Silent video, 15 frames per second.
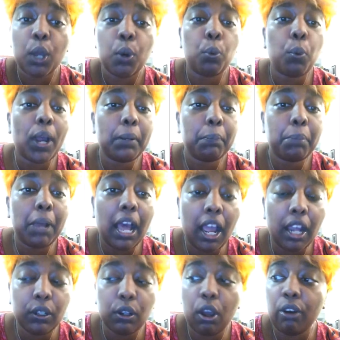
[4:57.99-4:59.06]
What
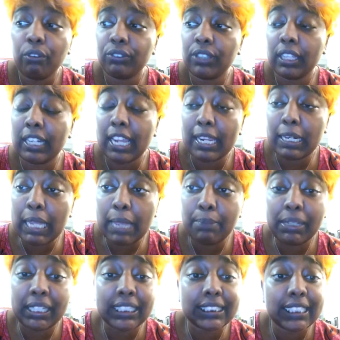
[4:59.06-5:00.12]
part of the
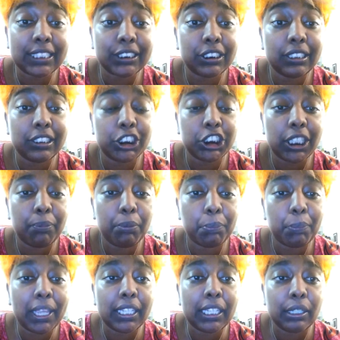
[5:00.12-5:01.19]
dynamic is actually shaped
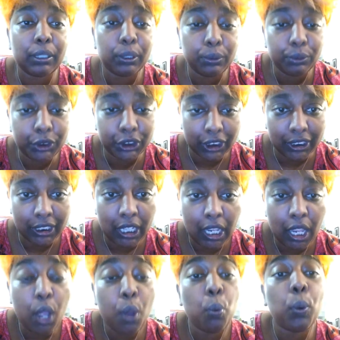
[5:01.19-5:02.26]
by illusion?
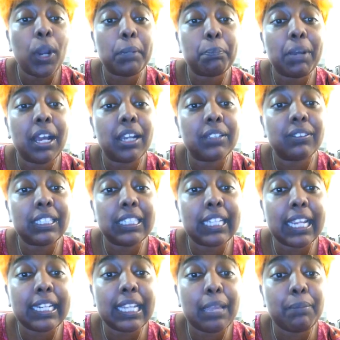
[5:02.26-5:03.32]
What part of the
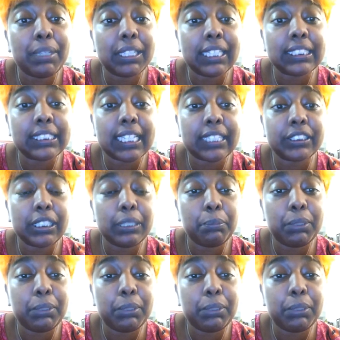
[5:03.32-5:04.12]
dynamic is actually